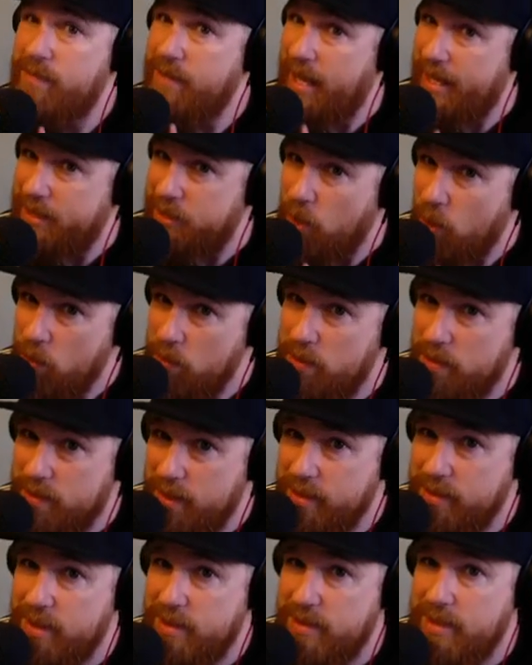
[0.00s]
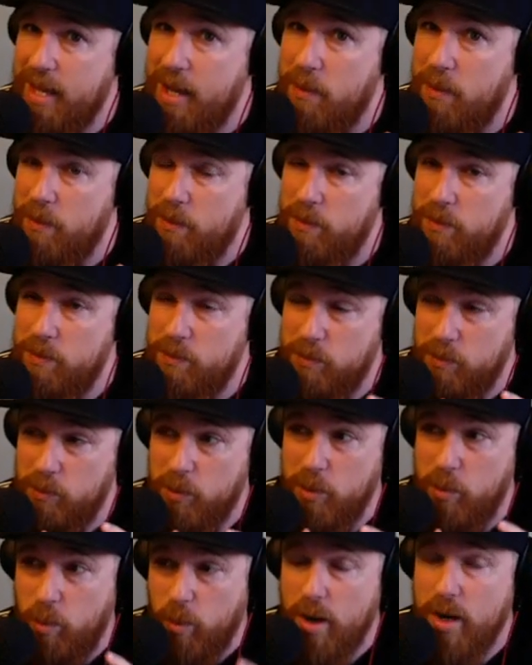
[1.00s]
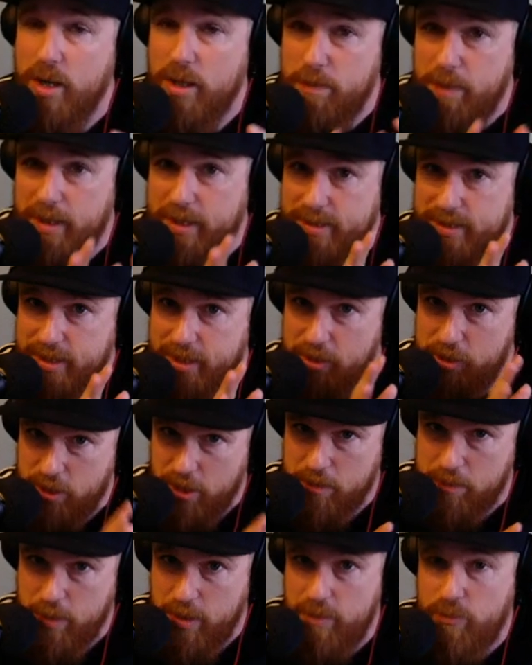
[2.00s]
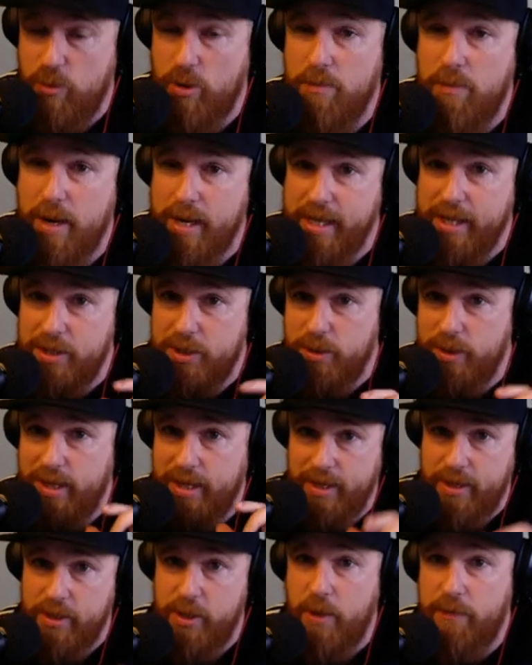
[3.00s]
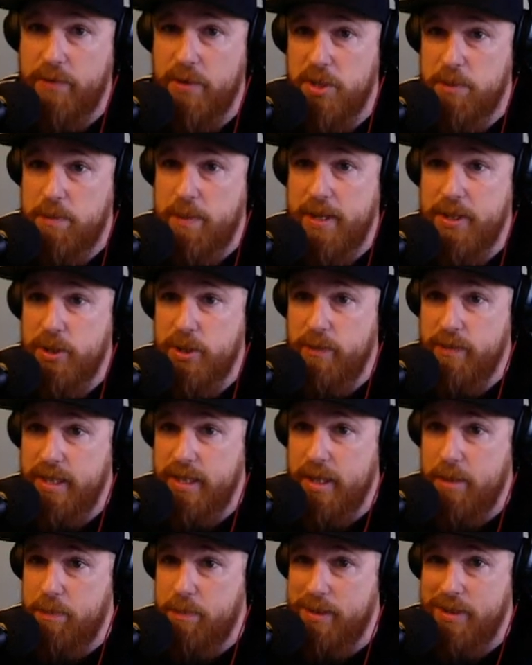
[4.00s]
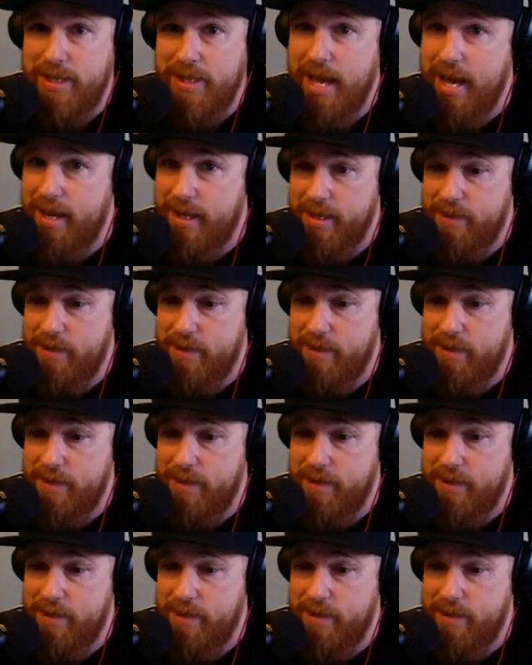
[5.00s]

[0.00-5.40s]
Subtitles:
I don't think that would work because they just put more money into it. I don't know if there's space over there, but yeah,